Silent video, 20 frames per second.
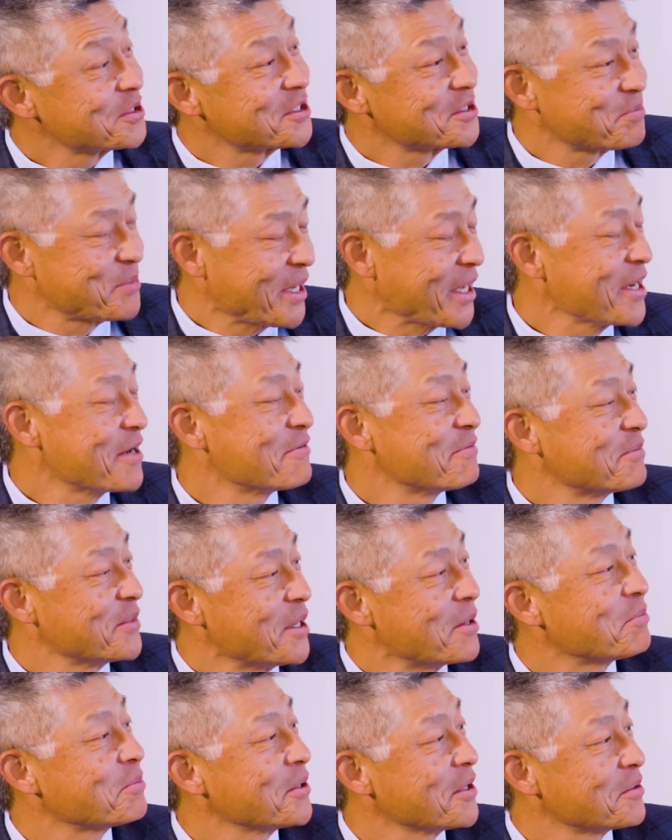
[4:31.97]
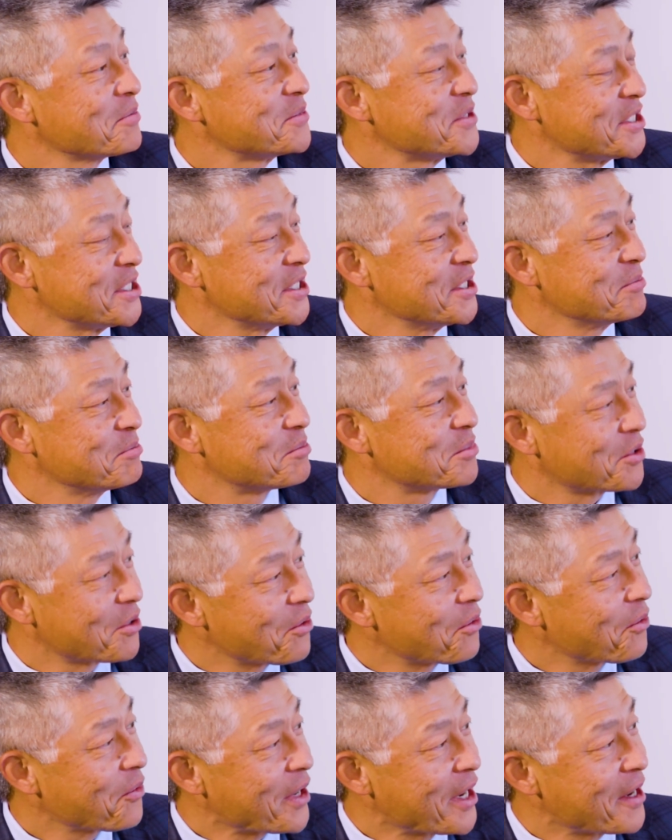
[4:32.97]
speaking of epilepsy
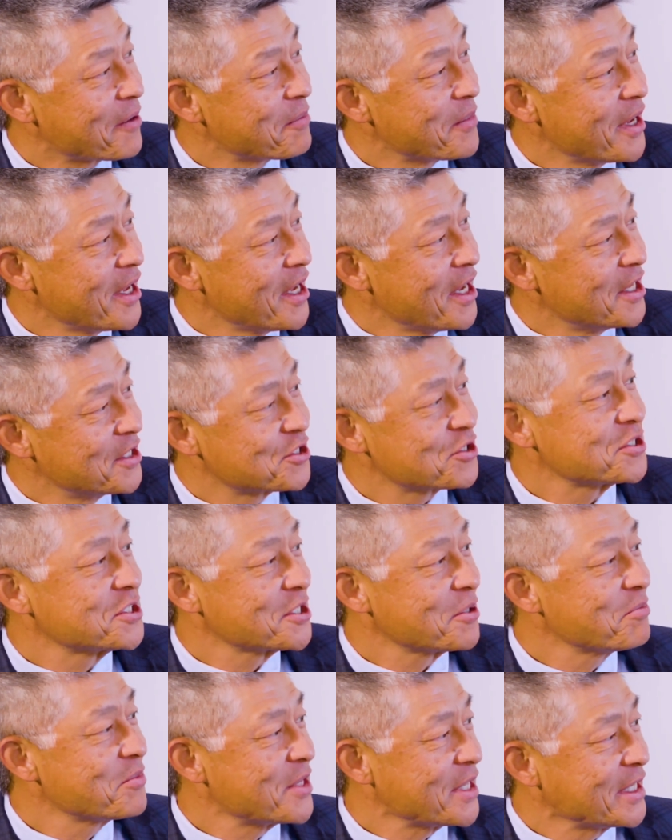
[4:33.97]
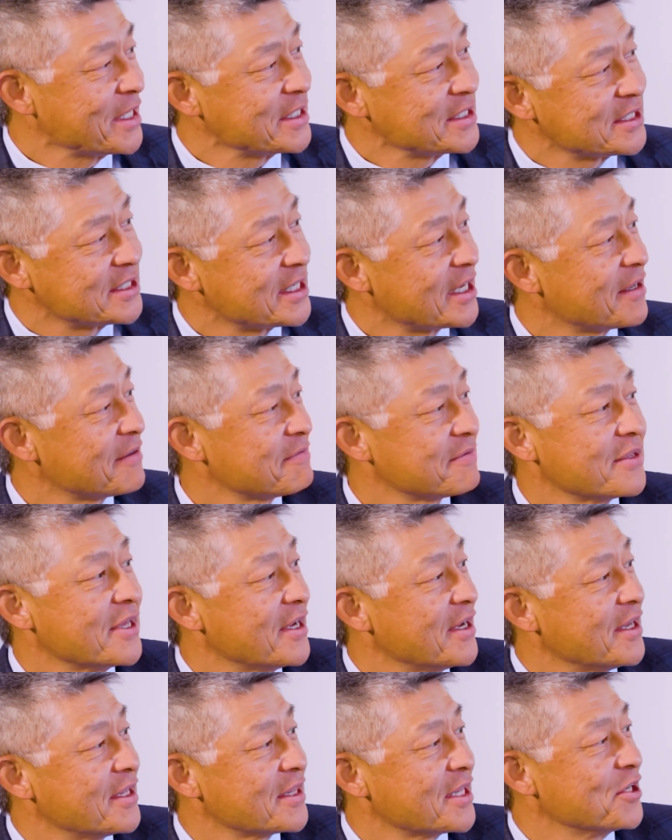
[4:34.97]
program, is there some things that
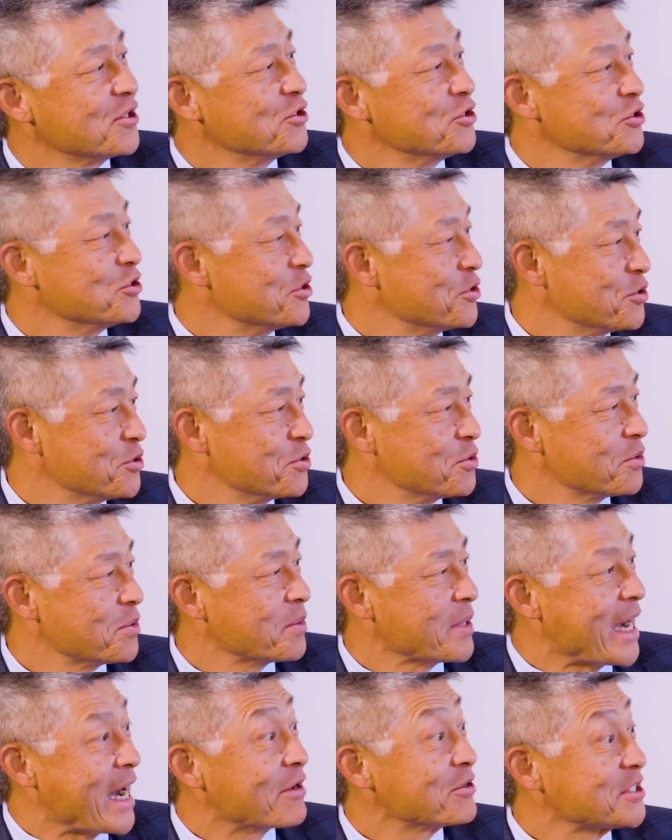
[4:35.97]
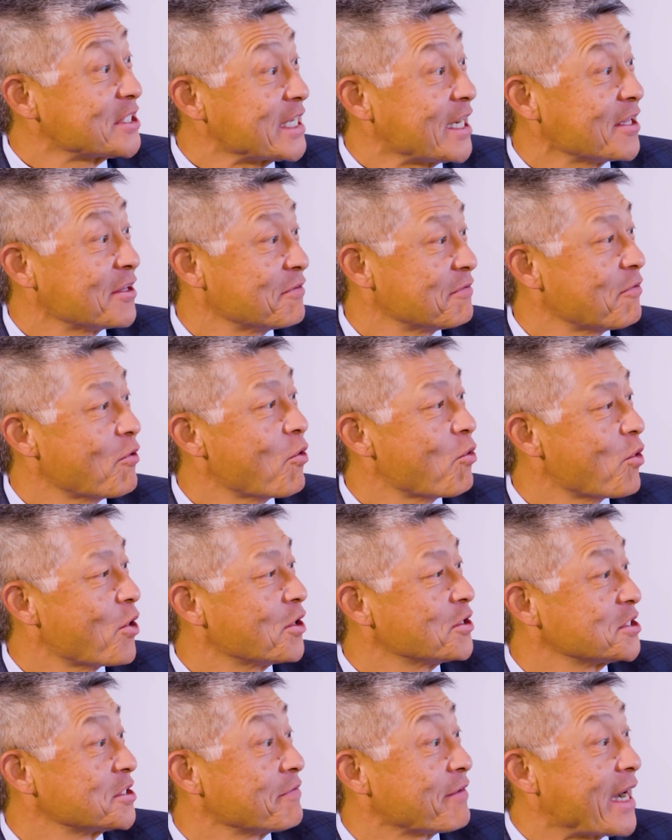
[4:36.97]
you do outside the four
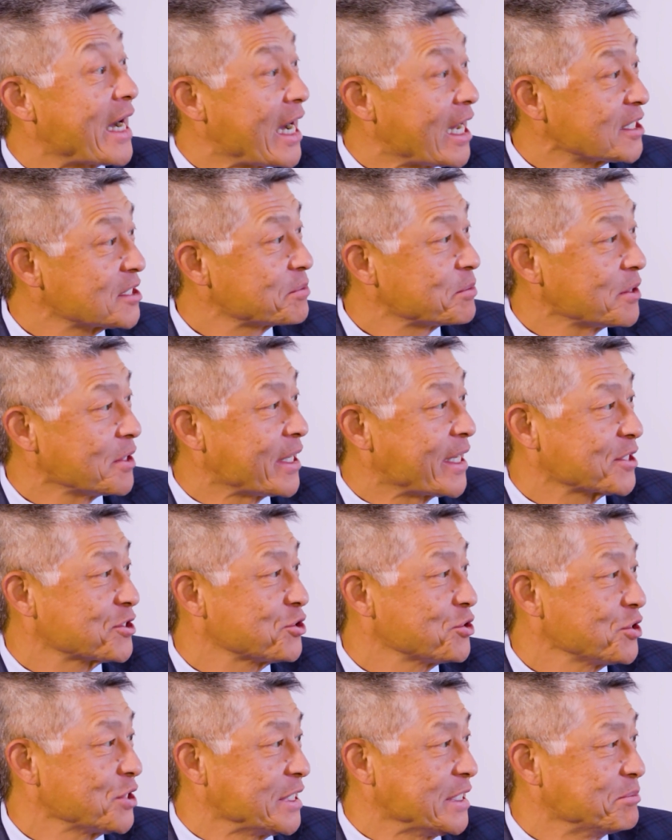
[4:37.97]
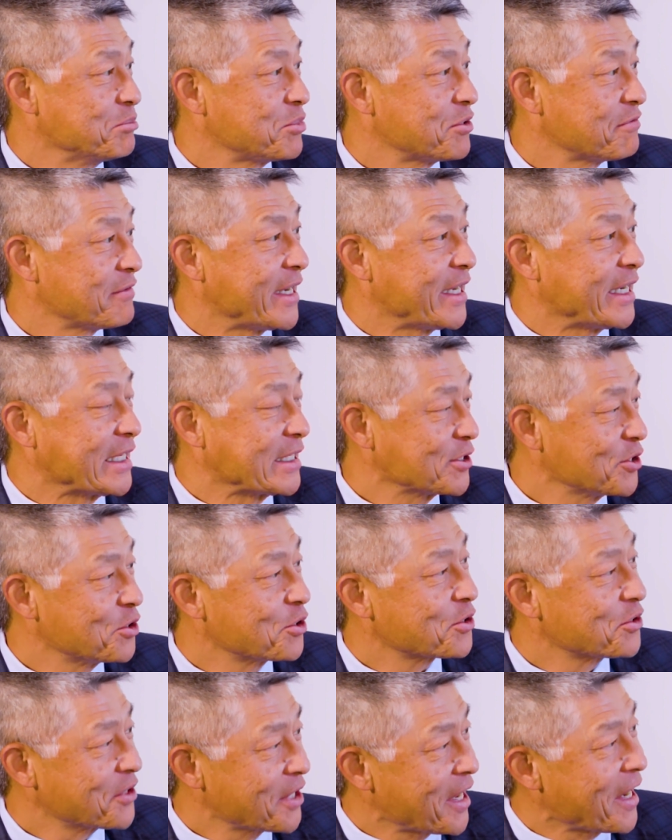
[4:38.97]
walls of a hospital actually providing clinical